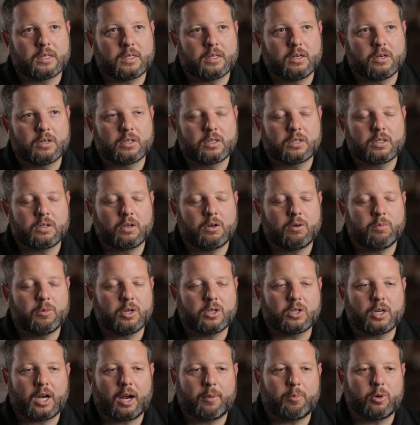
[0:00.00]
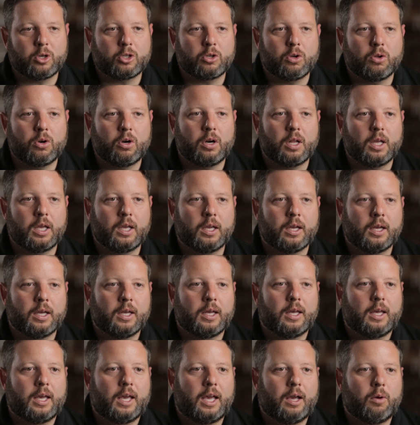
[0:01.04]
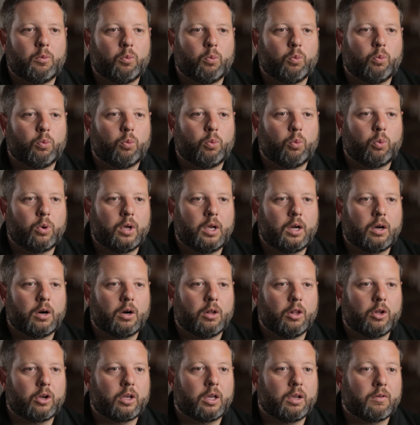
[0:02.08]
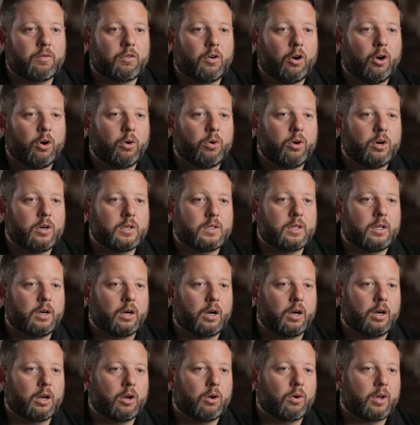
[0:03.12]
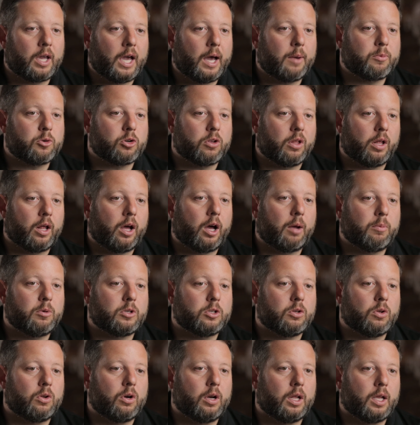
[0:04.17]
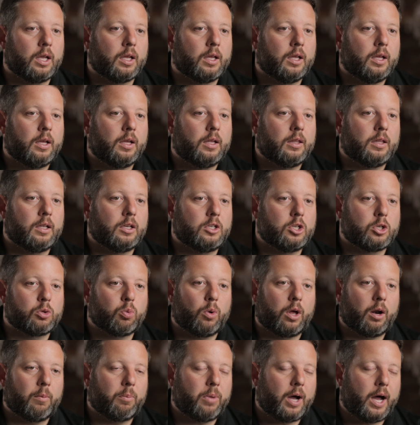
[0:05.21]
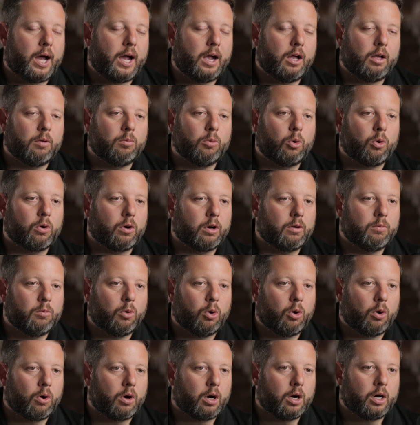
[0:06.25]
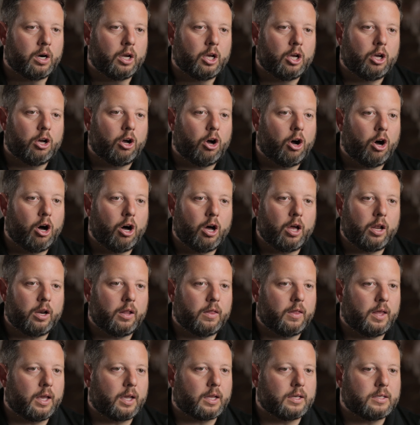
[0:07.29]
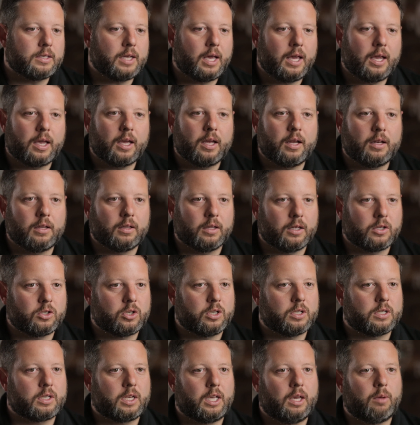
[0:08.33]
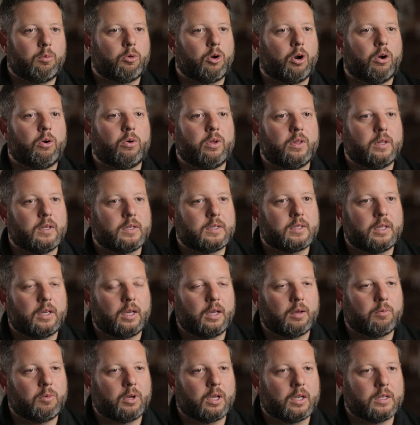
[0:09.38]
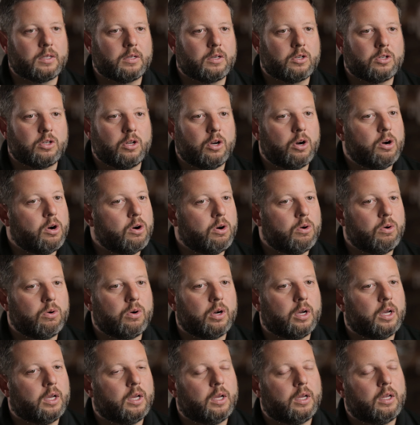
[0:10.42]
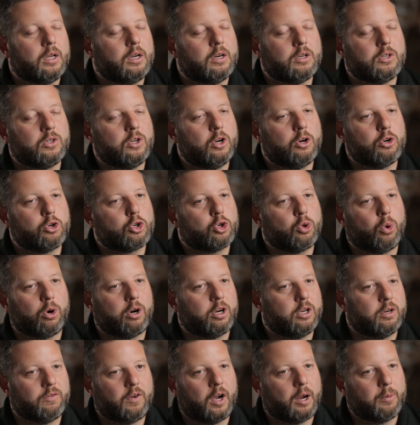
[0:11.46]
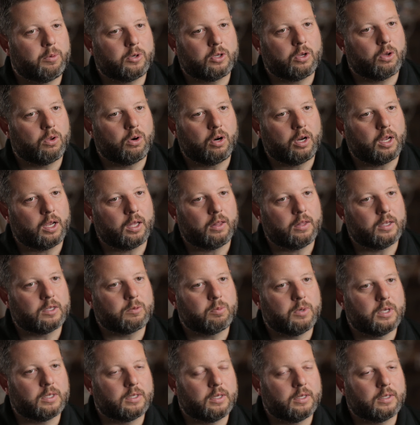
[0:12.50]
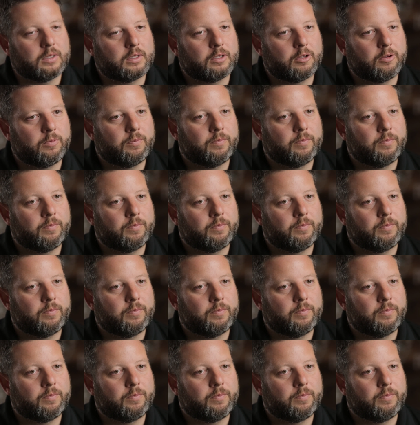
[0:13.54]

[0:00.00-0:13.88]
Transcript: There's so much opportunity, and we are looking for owners that are going to go capture that opportunity. That just want to pile more and more on, and they can take it, and let's just keep growing this thing, because there's no shortage of opportunity in this business.